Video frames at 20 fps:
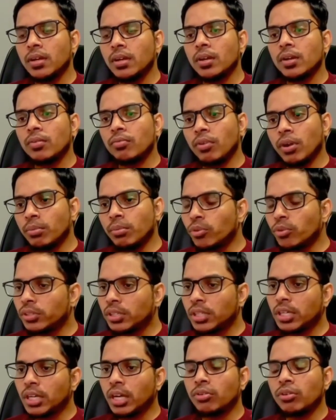One more
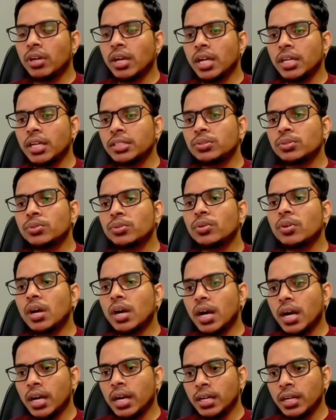thing I would like to
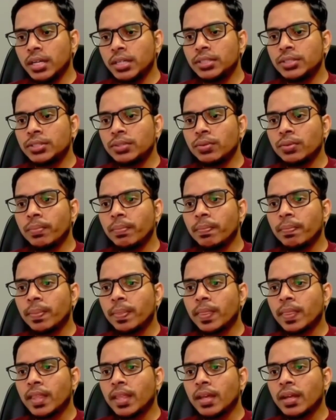highlight you.
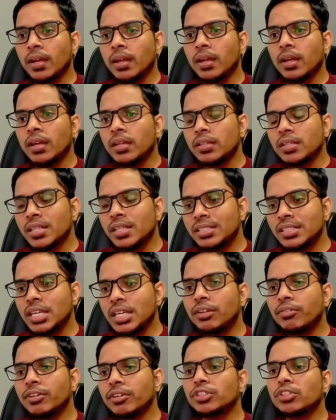The
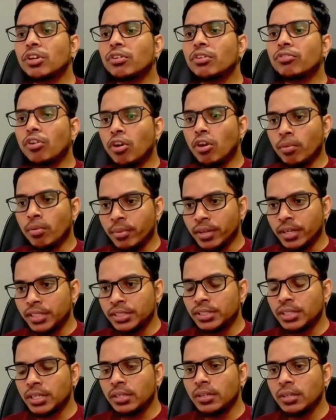sequence of
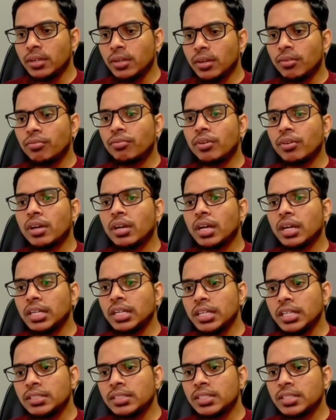operation for
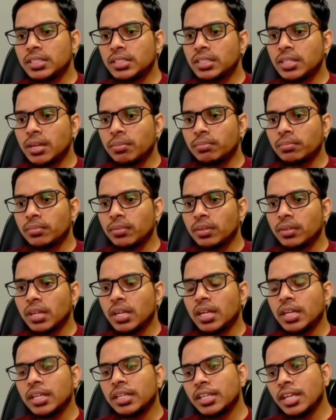each system
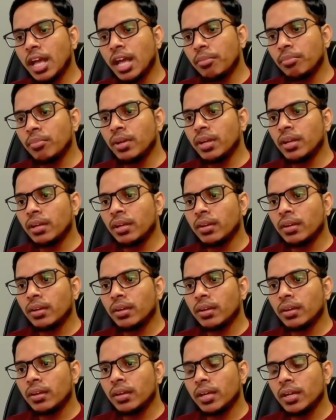can be
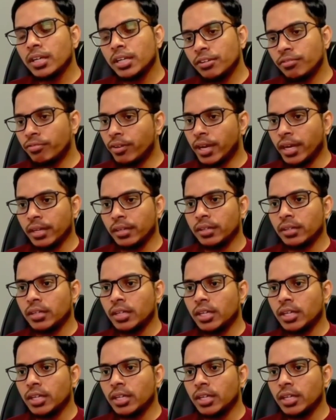different.